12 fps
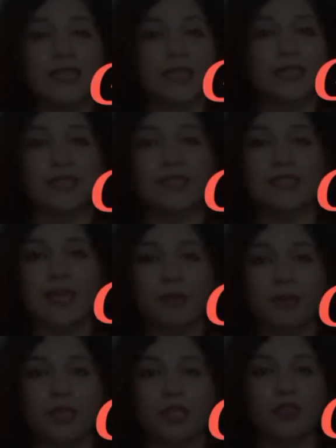GATE
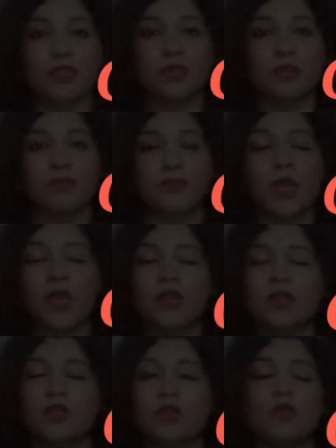examination.
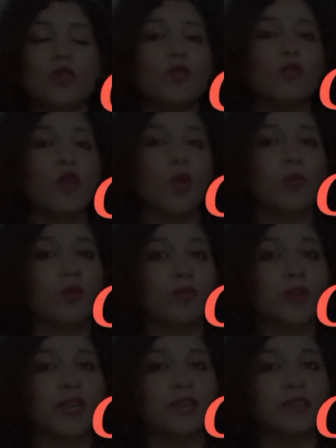The full form
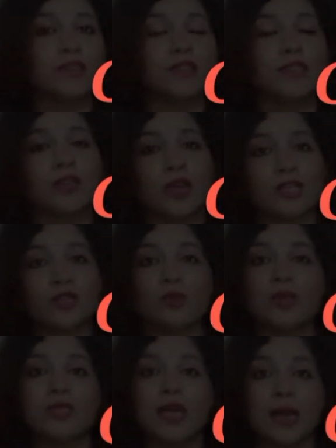of GATE is Graduate